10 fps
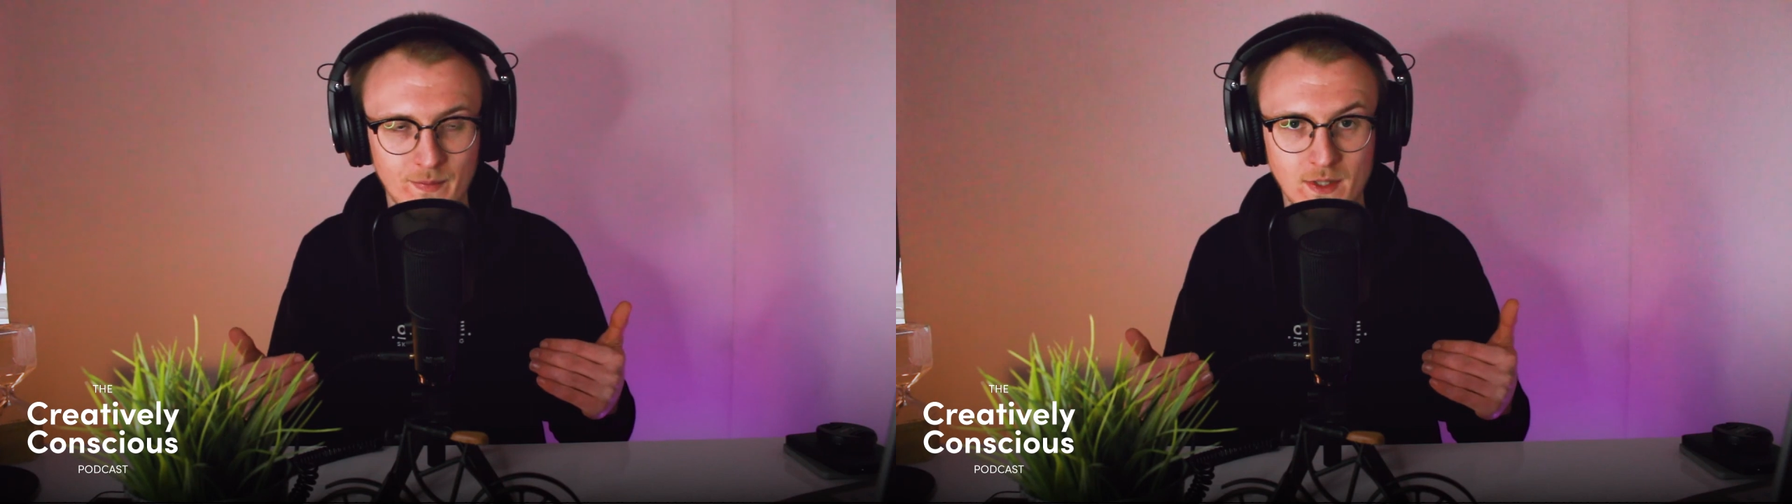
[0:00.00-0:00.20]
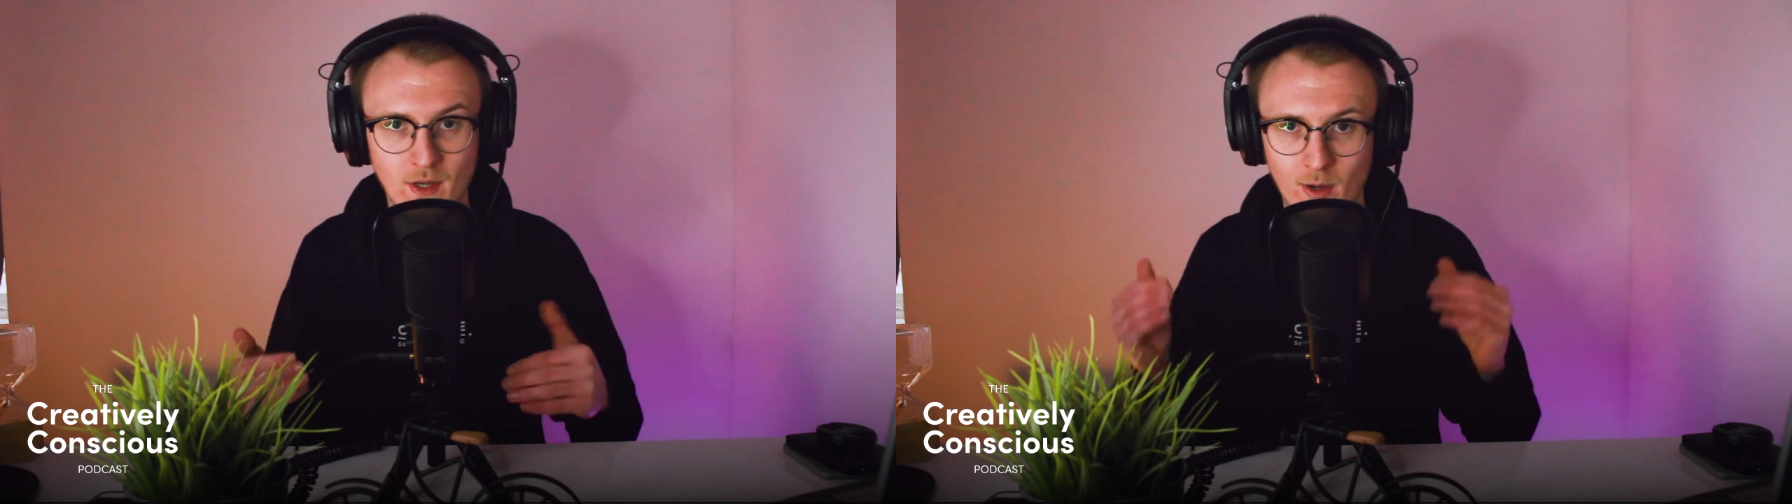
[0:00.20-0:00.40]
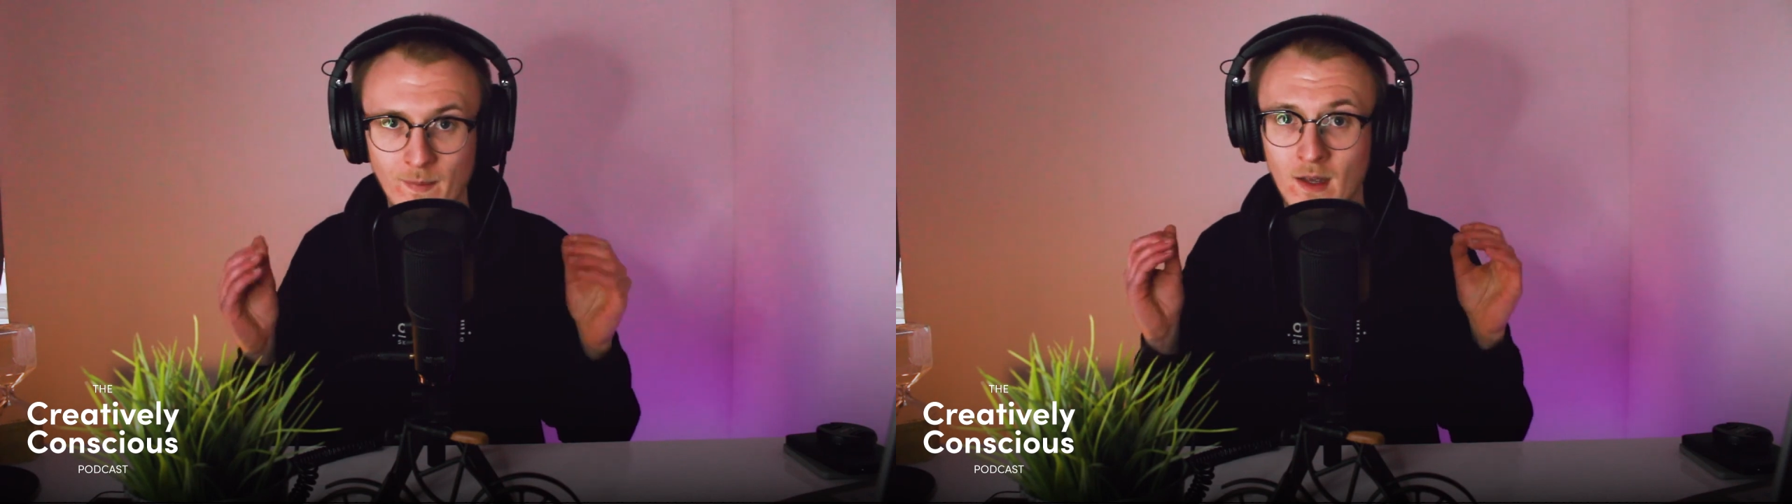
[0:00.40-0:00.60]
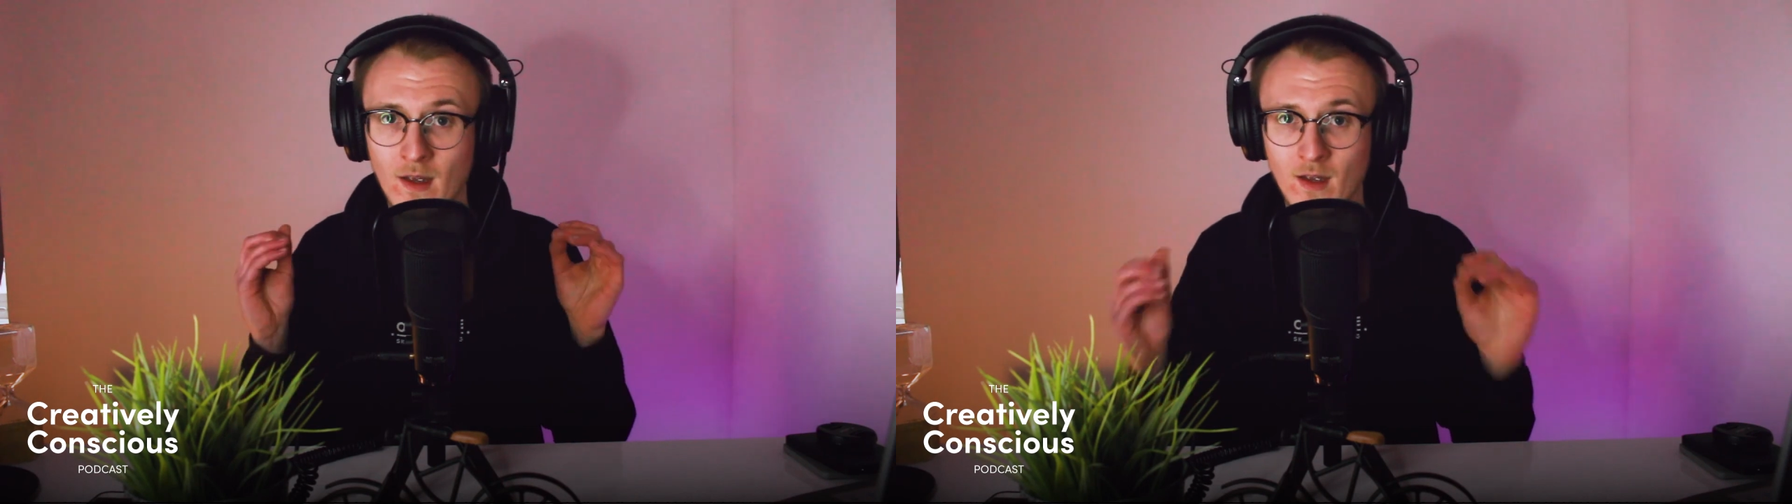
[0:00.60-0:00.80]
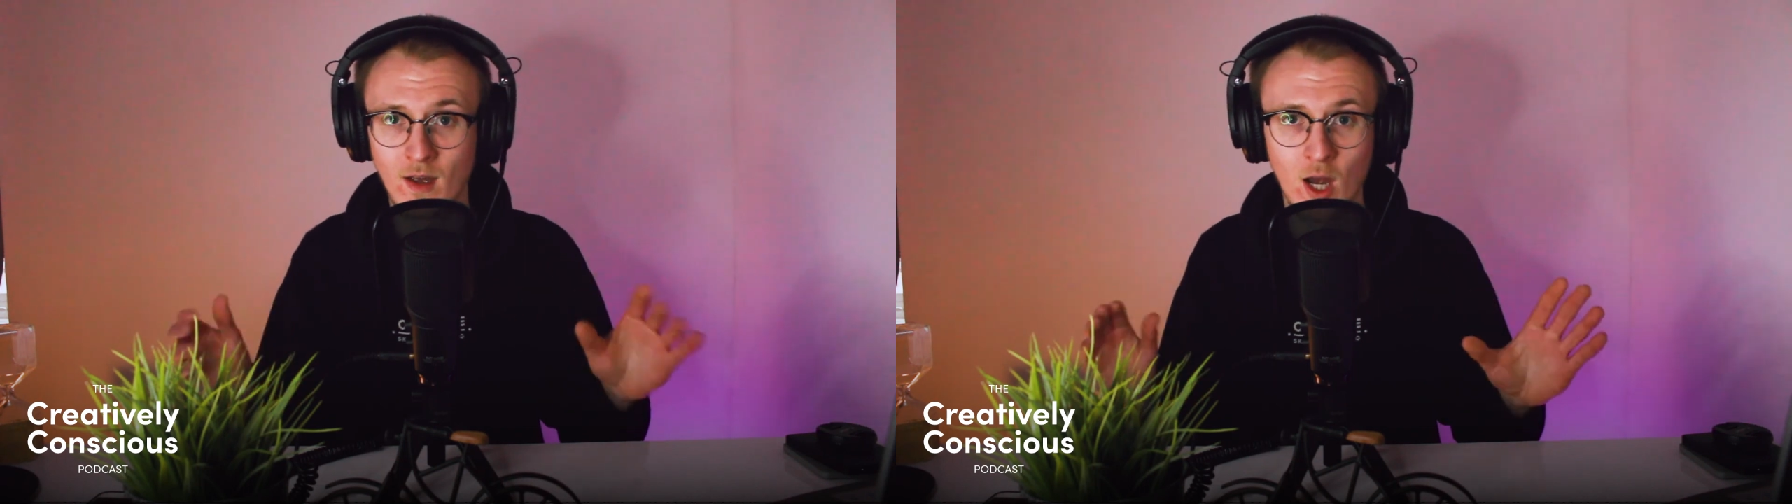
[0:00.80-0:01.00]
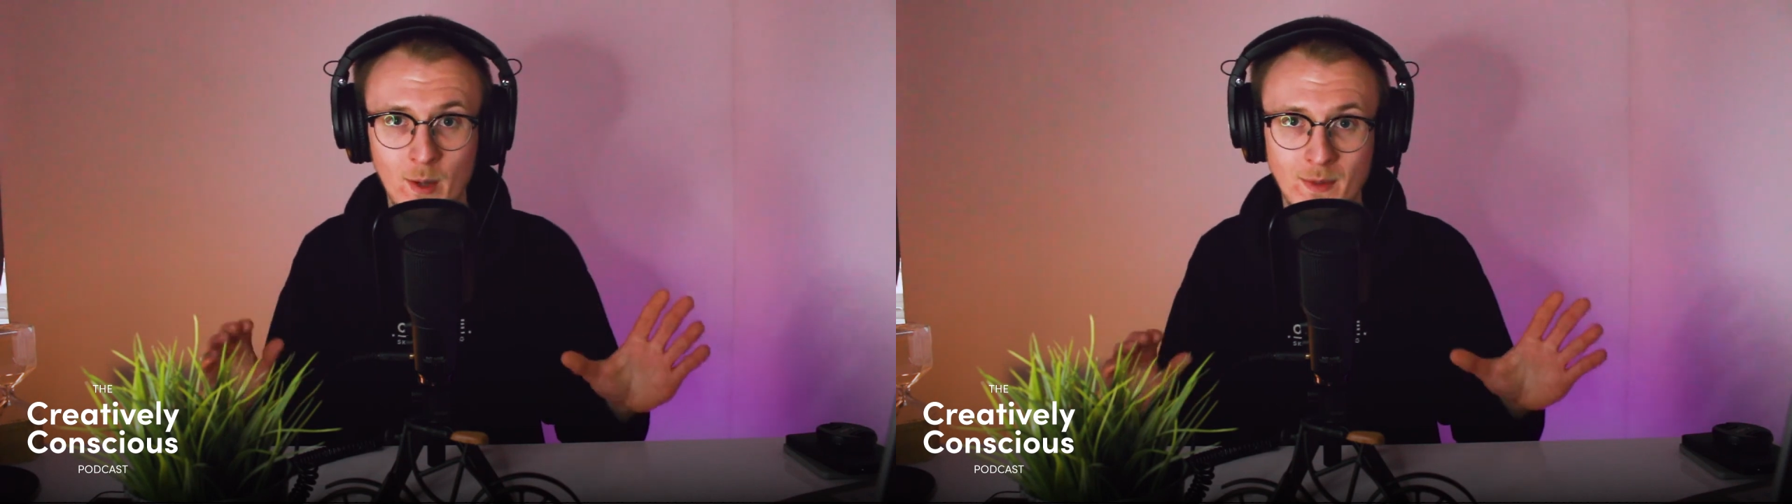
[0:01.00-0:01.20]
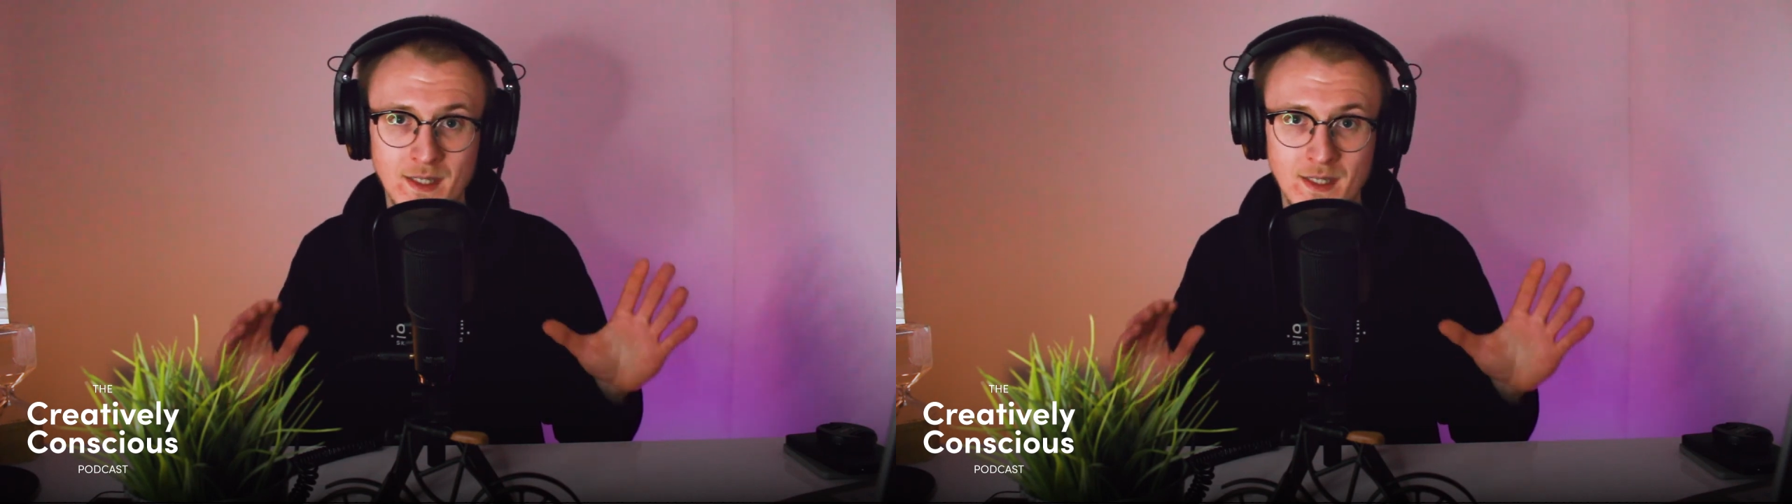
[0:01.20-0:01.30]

So I hope to